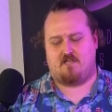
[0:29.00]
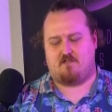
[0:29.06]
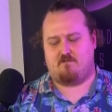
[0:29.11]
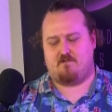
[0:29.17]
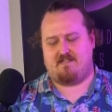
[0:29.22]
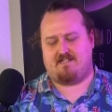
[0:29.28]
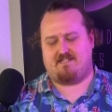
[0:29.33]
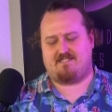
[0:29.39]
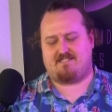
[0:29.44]

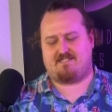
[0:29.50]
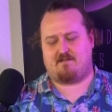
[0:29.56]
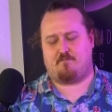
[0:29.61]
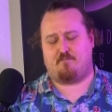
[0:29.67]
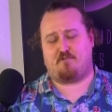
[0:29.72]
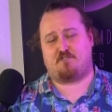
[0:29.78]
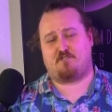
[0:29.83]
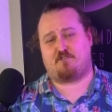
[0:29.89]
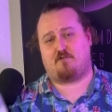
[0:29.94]
You need
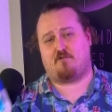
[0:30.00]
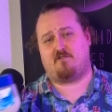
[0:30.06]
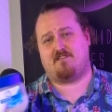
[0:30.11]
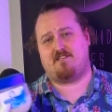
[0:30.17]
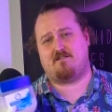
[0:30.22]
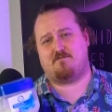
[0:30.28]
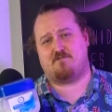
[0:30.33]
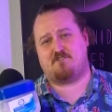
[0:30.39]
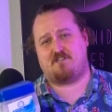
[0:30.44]
some
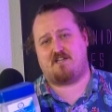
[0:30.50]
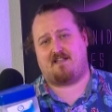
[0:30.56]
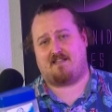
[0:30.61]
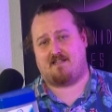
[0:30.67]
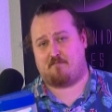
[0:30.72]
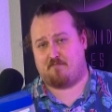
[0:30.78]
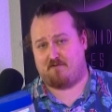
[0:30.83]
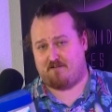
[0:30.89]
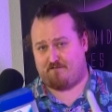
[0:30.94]
petroleum
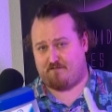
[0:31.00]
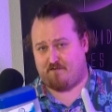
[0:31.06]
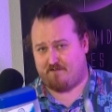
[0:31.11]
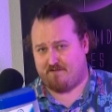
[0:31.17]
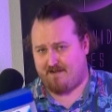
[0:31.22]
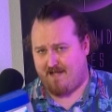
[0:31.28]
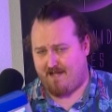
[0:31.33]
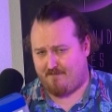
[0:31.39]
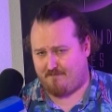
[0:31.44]
jelly, but if
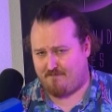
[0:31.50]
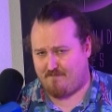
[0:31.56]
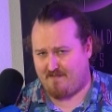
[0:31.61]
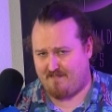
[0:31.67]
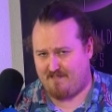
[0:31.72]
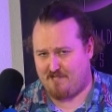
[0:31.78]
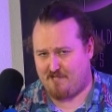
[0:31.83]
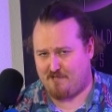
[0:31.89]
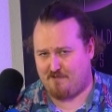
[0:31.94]
you're not
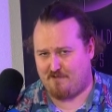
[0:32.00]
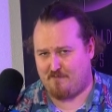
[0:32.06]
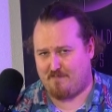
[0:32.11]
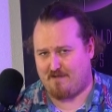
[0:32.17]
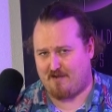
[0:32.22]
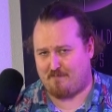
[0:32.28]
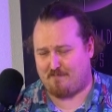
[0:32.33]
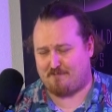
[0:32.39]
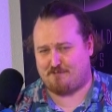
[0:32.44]
feeling good
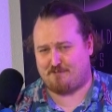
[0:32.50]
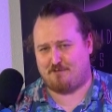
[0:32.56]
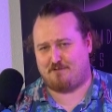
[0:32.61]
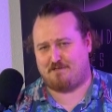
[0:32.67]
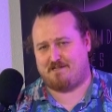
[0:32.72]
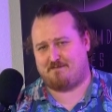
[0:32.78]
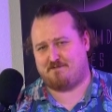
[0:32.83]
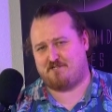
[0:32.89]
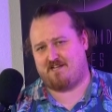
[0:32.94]
about a
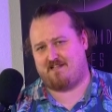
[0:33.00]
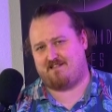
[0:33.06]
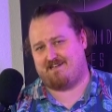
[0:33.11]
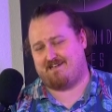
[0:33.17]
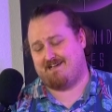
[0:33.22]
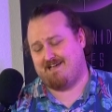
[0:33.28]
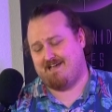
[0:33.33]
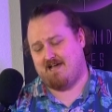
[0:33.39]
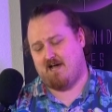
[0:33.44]
petroleum
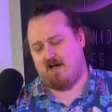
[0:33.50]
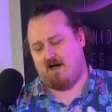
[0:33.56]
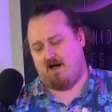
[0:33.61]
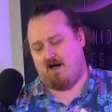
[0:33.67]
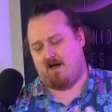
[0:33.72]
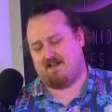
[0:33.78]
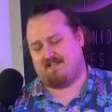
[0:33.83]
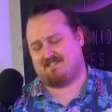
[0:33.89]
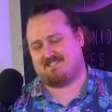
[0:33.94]
jelly,
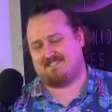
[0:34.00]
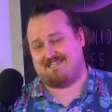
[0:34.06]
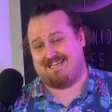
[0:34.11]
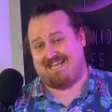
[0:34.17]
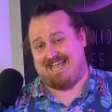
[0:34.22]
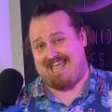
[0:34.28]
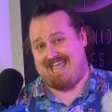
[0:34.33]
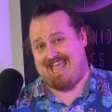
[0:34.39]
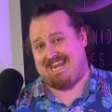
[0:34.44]

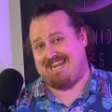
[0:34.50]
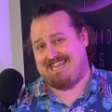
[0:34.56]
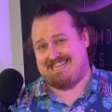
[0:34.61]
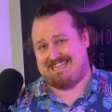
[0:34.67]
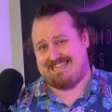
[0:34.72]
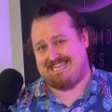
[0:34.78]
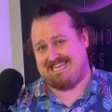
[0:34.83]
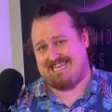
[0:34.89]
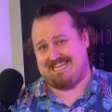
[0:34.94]
honestly,
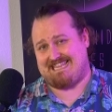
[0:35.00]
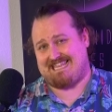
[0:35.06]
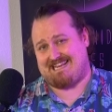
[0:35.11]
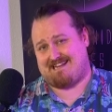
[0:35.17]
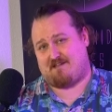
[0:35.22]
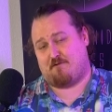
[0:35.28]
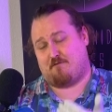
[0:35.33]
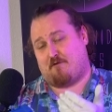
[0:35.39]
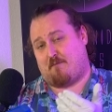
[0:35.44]
anything
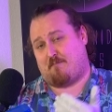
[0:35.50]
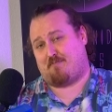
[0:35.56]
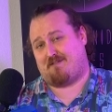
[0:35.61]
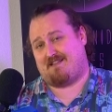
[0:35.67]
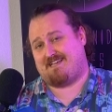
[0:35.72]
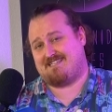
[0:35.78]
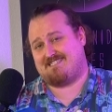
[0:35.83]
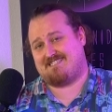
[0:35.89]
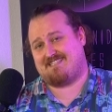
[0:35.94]
that can
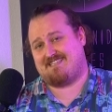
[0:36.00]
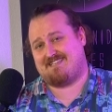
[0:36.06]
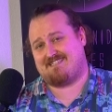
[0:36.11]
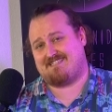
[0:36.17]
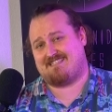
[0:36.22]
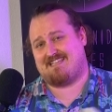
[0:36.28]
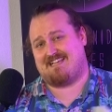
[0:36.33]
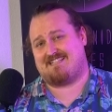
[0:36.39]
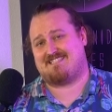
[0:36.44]
replace
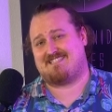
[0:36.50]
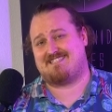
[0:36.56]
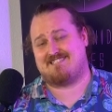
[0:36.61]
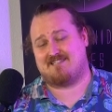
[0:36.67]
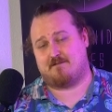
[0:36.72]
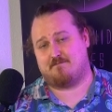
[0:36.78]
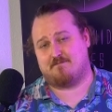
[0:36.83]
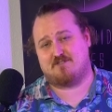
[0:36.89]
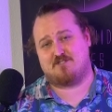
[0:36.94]
this that's
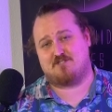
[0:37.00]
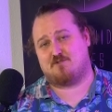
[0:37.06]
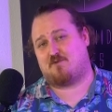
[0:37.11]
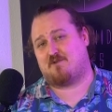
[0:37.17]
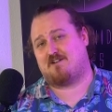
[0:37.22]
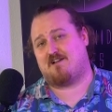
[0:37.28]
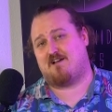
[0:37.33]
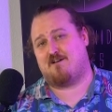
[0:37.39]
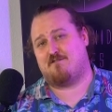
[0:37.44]
some
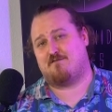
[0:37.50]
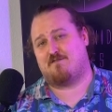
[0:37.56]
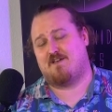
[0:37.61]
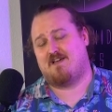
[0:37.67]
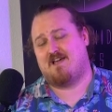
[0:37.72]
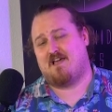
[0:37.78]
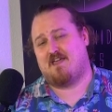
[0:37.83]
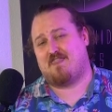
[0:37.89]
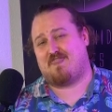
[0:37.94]
sort of
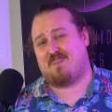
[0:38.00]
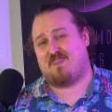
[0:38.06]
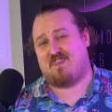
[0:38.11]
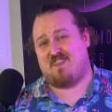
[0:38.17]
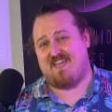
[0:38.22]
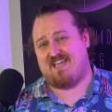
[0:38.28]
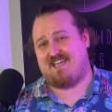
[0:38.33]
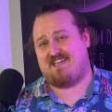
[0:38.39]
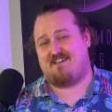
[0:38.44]

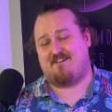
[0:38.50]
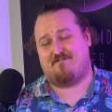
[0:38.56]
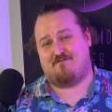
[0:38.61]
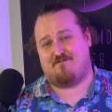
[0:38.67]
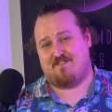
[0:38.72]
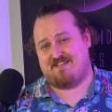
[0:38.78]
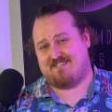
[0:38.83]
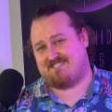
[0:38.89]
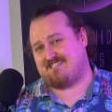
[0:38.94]
thick,
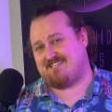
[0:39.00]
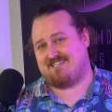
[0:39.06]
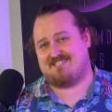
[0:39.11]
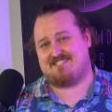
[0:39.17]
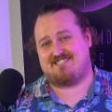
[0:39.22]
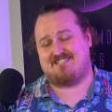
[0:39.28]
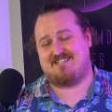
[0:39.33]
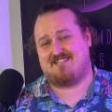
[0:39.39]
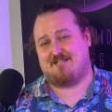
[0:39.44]

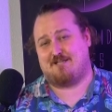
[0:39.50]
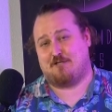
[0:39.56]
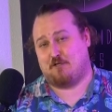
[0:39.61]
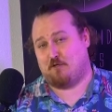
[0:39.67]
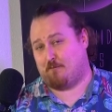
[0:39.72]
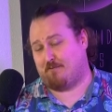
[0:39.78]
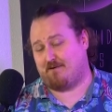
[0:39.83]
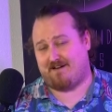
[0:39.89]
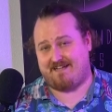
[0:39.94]
viscous
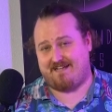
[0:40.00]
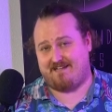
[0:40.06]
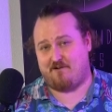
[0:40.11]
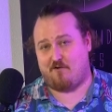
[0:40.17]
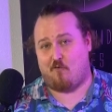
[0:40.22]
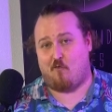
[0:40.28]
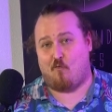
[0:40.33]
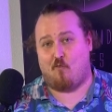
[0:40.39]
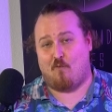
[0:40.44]

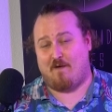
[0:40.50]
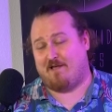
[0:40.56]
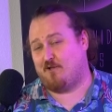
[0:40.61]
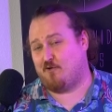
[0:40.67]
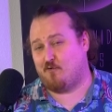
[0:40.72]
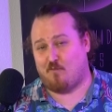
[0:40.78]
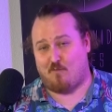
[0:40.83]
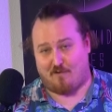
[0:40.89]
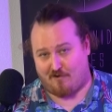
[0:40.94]
lubricant
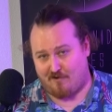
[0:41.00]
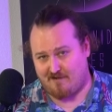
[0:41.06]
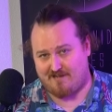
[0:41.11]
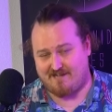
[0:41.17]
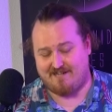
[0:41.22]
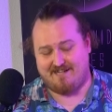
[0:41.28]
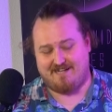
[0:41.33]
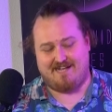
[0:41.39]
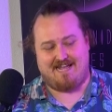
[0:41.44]
will
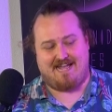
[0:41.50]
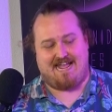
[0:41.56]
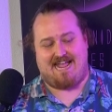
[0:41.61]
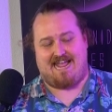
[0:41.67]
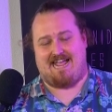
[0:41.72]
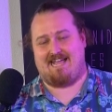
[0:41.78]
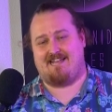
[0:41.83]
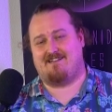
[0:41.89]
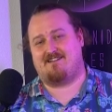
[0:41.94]
work,
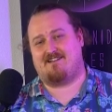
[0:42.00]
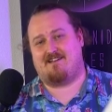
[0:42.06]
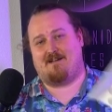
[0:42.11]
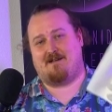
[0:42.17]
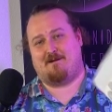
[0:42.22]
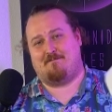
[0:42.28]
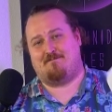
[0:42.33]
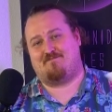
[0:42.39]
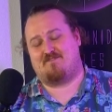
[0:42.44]
and
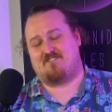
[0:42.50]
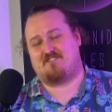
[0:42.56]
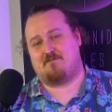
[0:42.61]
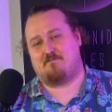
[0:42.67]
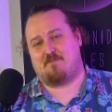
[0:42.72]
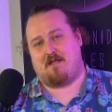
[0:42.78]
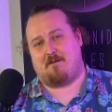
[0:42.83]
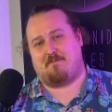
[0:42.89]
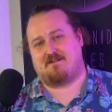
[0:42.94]
um,
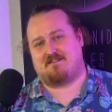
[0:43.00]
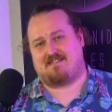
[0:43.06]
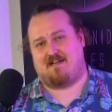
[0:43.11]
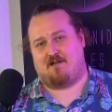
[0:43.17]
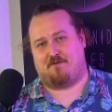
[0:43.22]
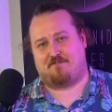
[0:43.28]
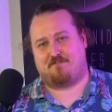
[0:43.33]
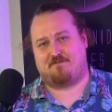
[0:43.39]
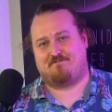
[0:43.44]
some paper
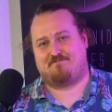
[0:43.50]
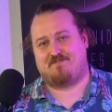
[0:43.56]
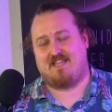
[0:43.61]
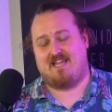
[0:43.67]
towels.